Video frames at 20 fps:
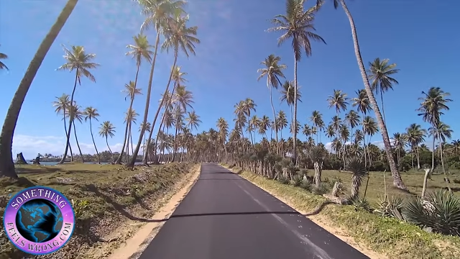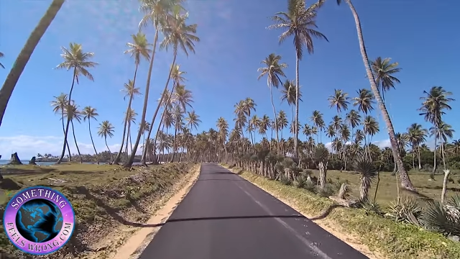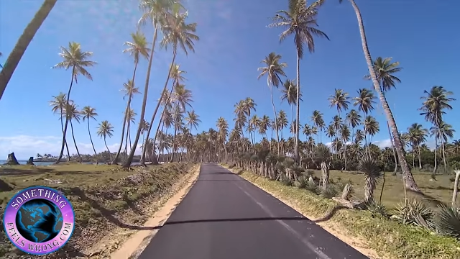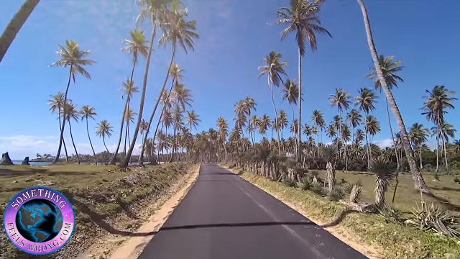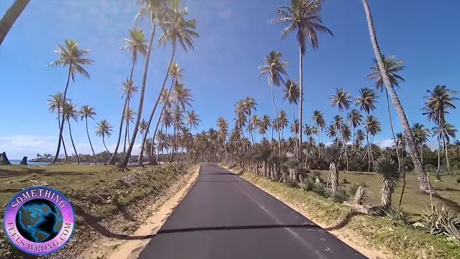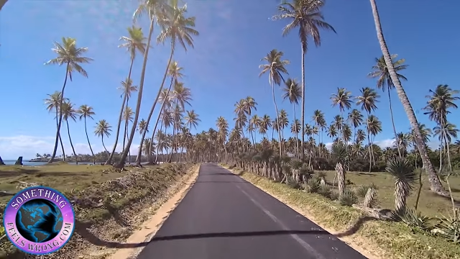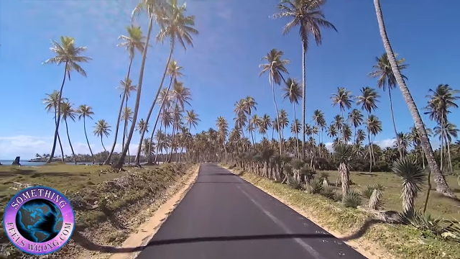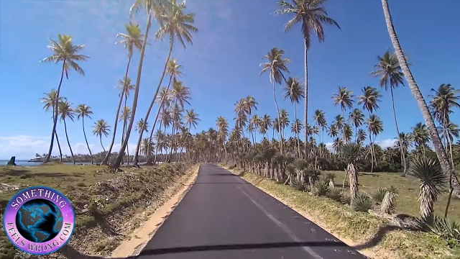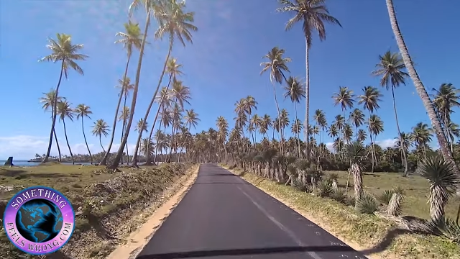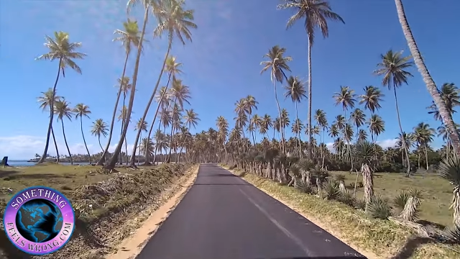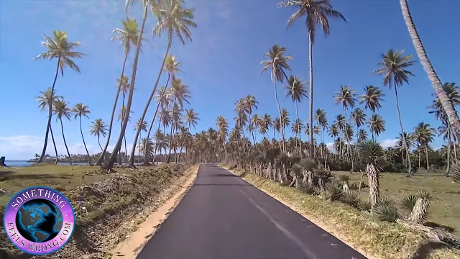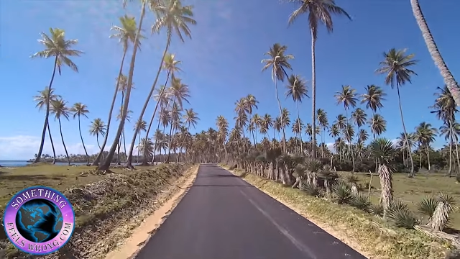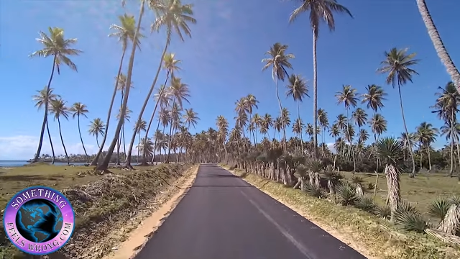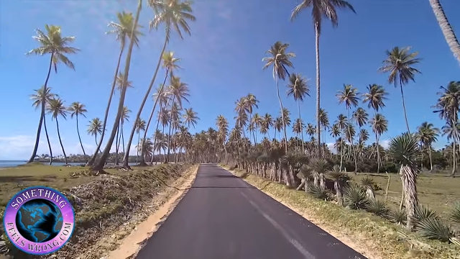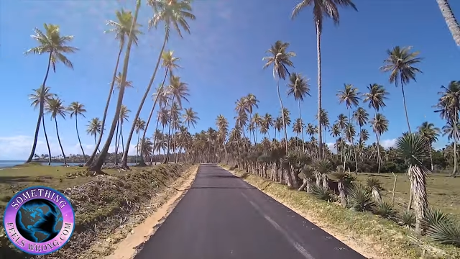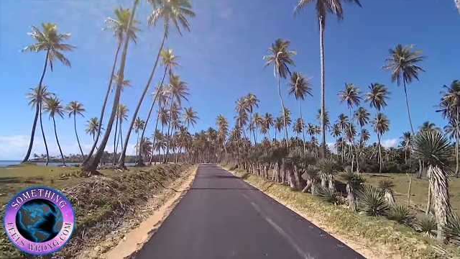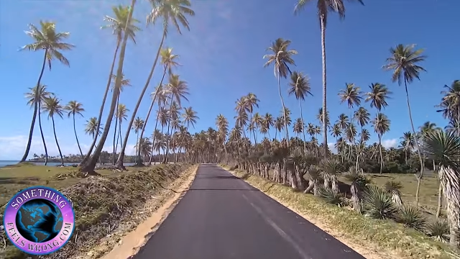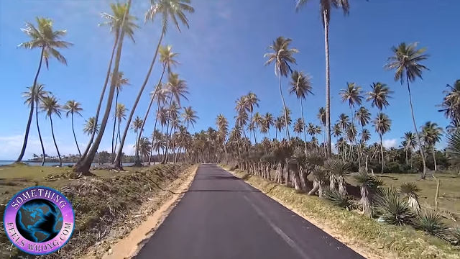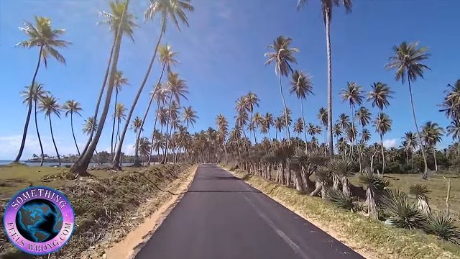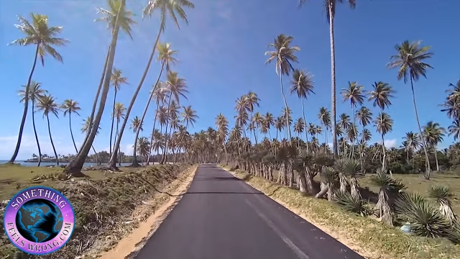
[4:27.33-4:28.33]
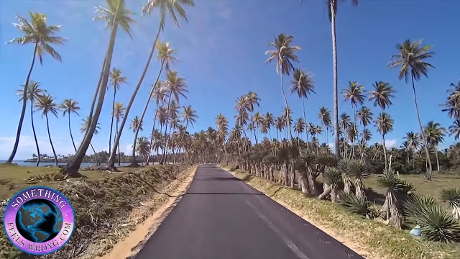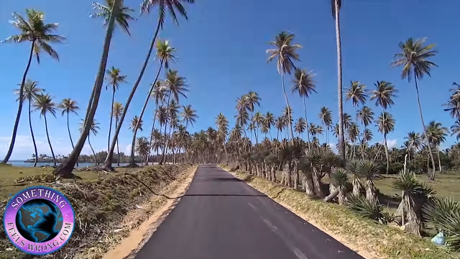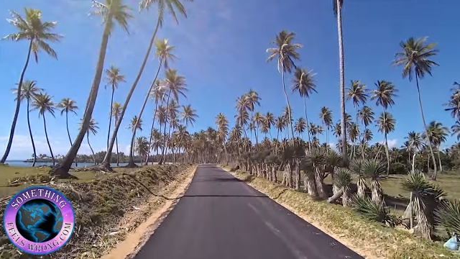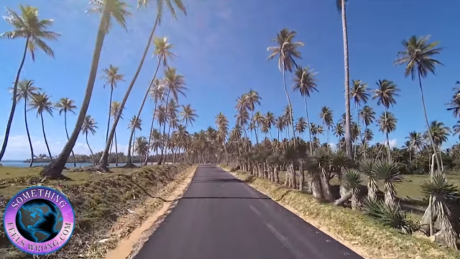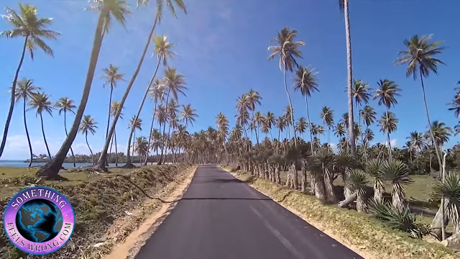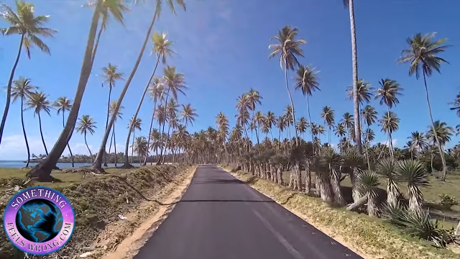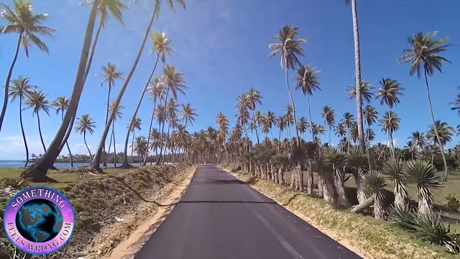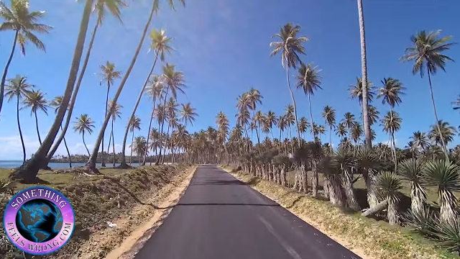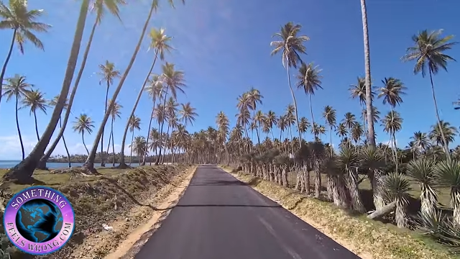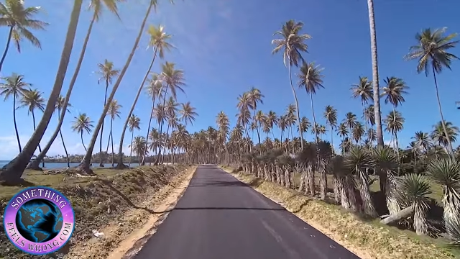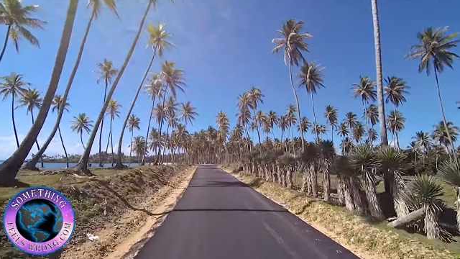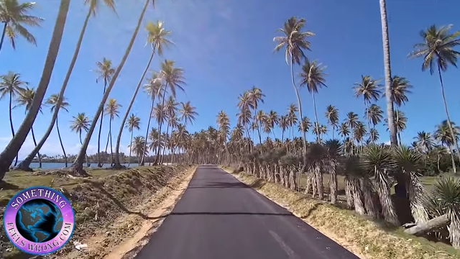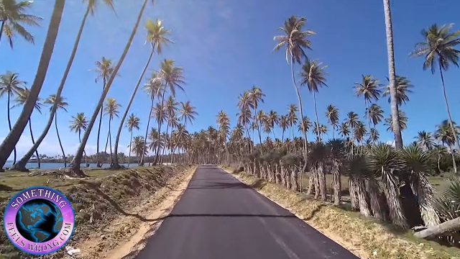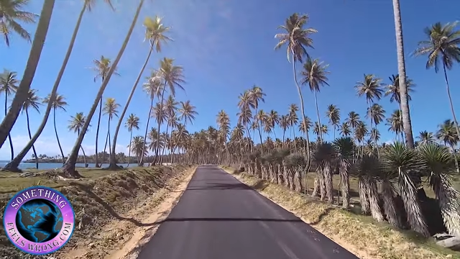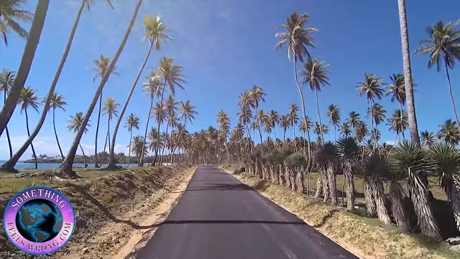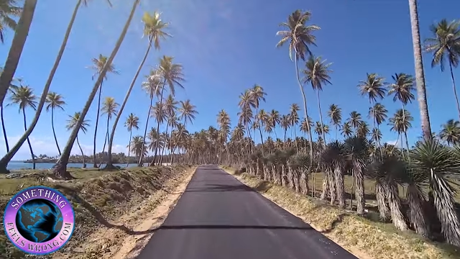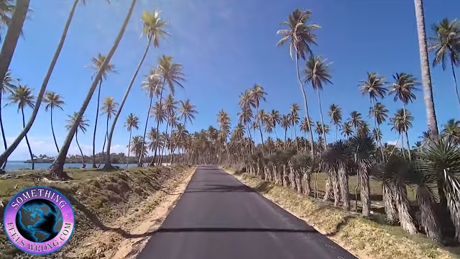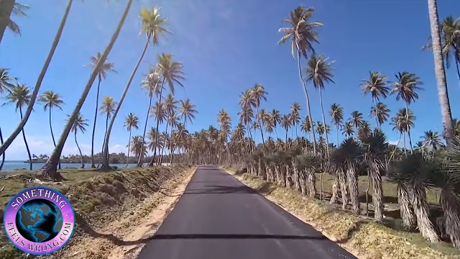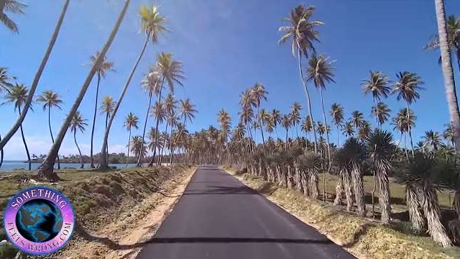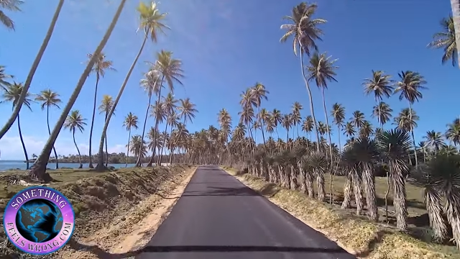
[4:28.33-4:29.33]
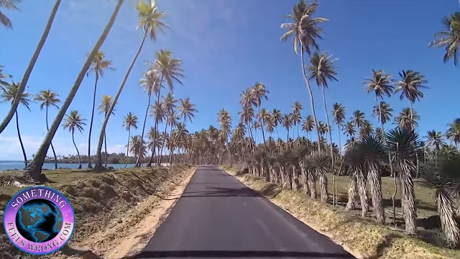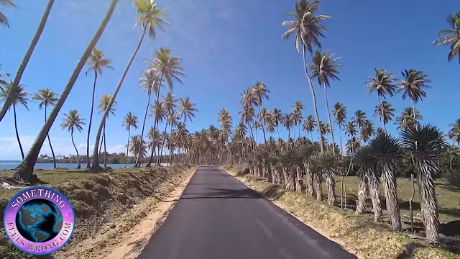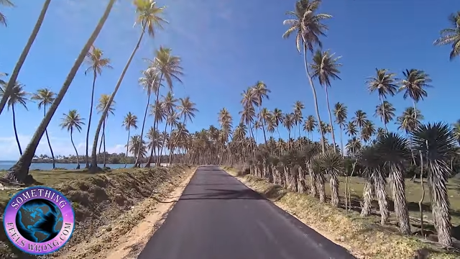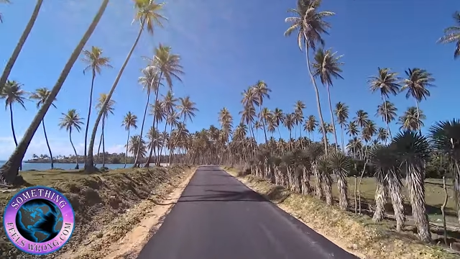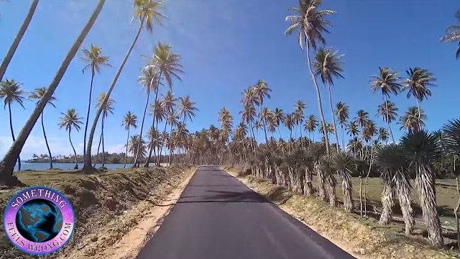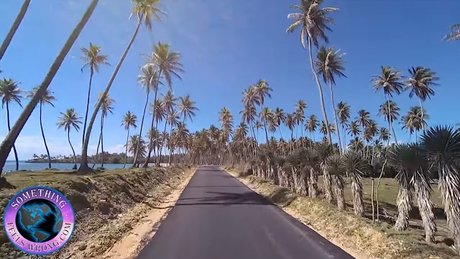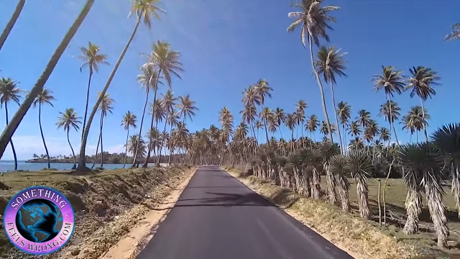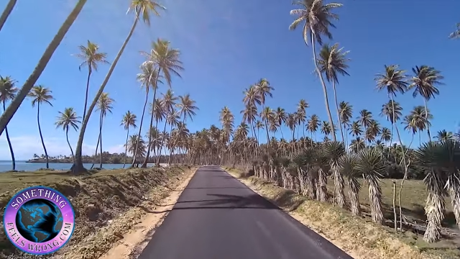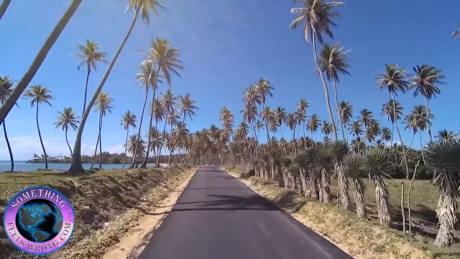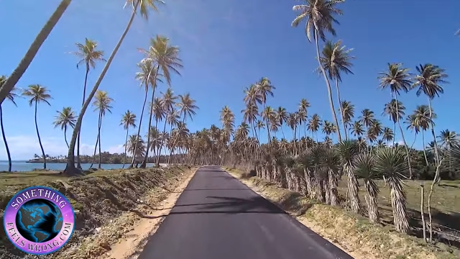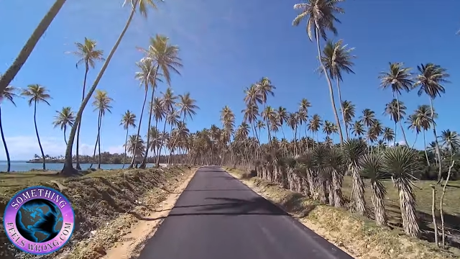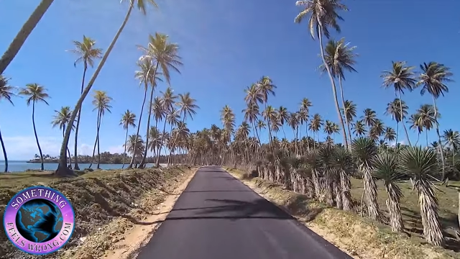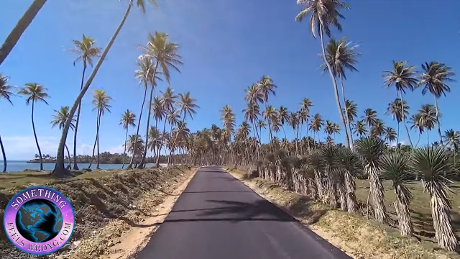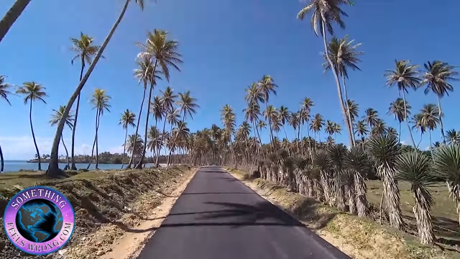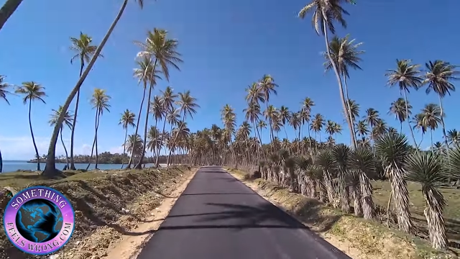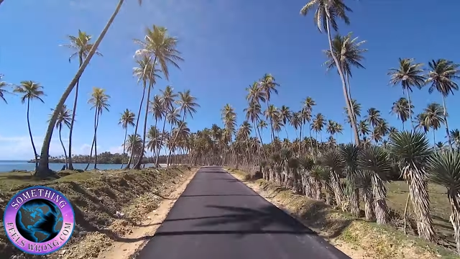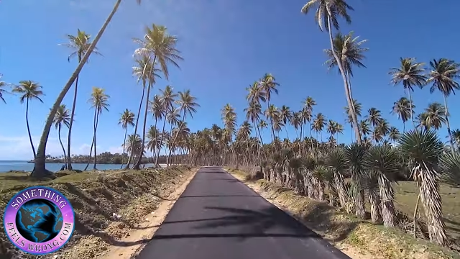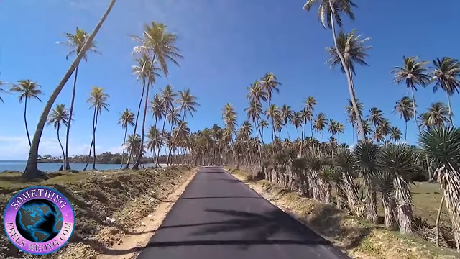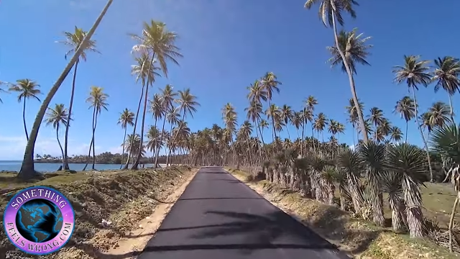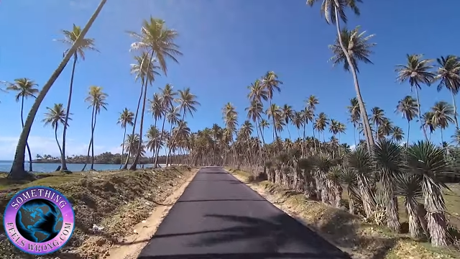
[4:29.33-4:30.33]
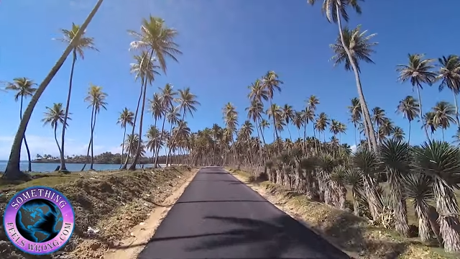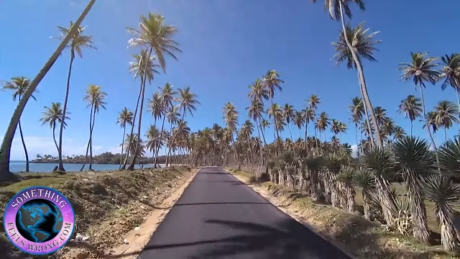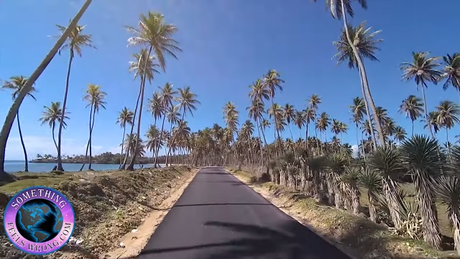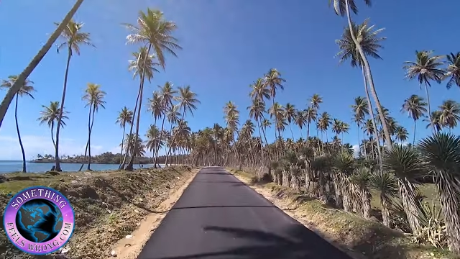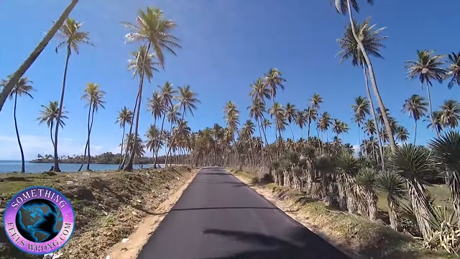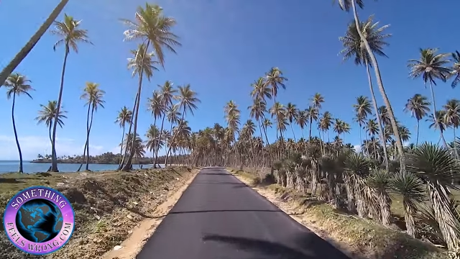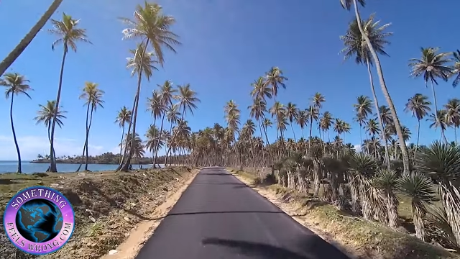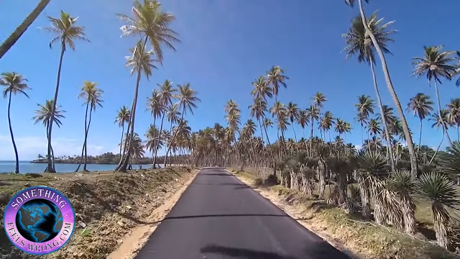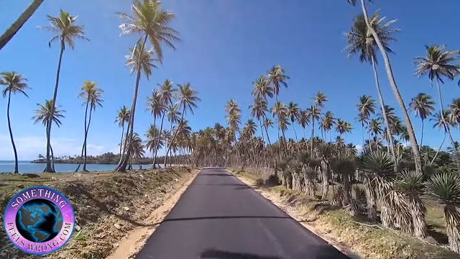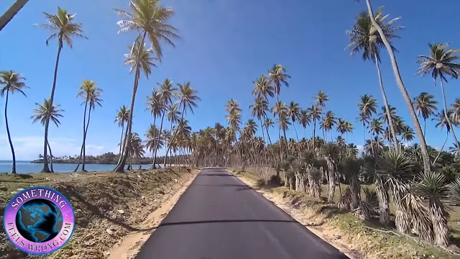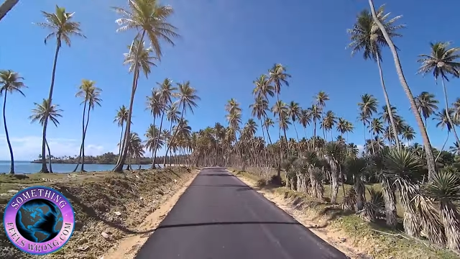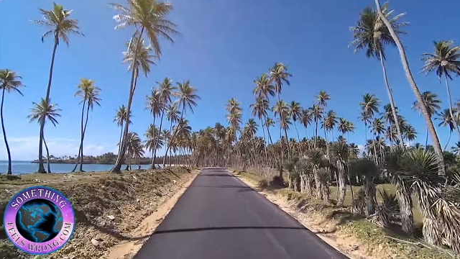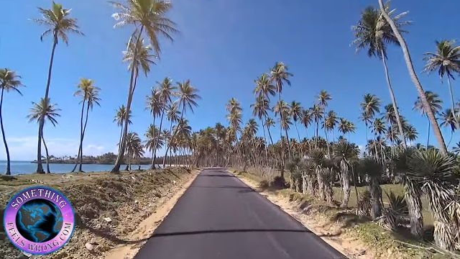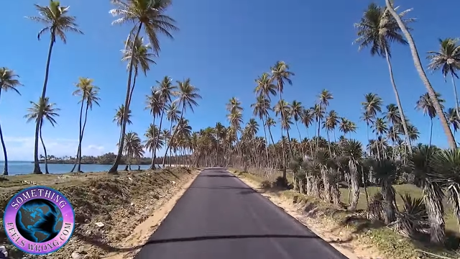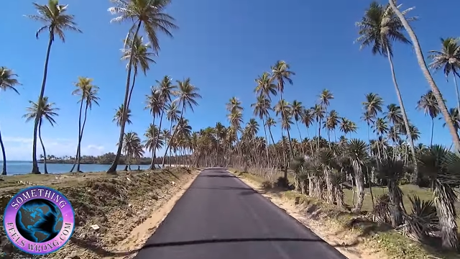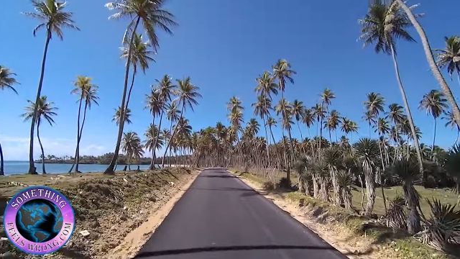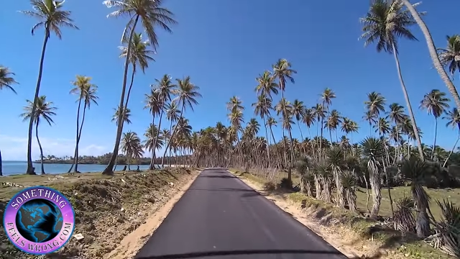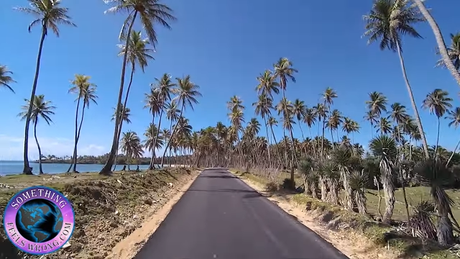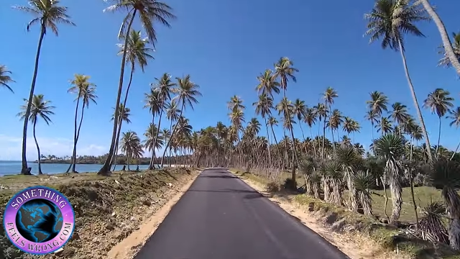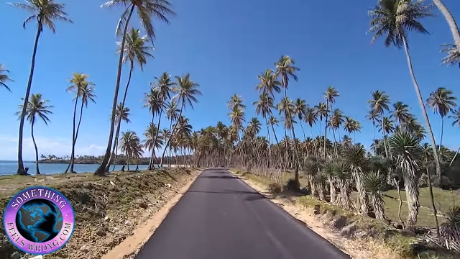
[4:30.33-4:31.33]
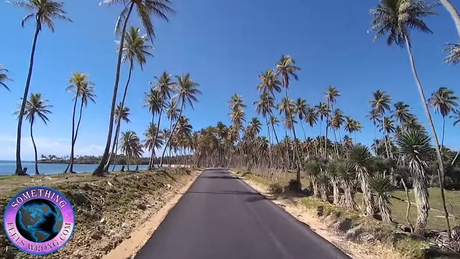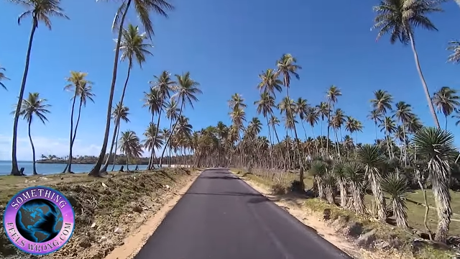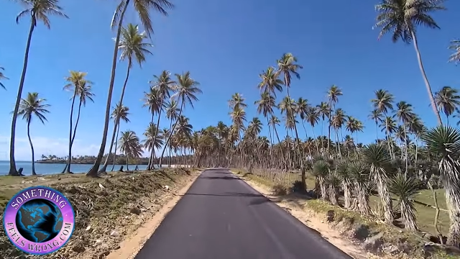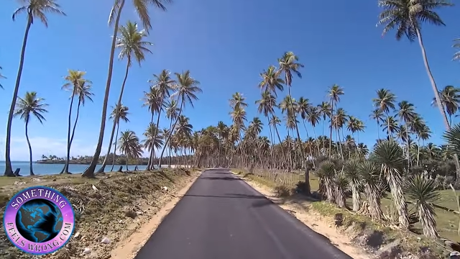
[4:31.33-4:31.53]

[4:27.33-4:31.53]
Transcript: [unreadable: no face in view]